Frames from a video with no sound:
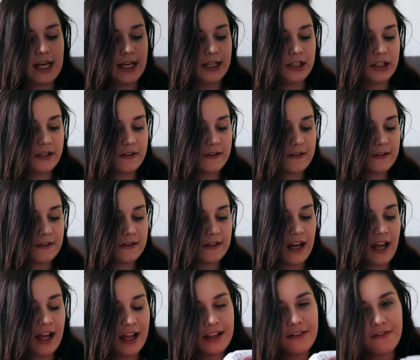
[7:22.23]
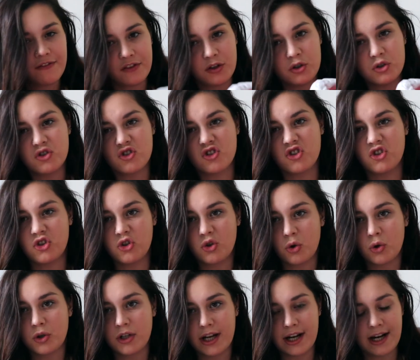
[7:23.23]
it feels good.
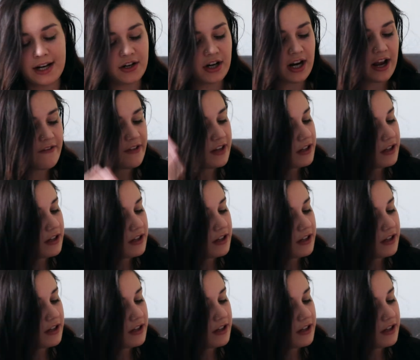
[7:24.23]
And I don't have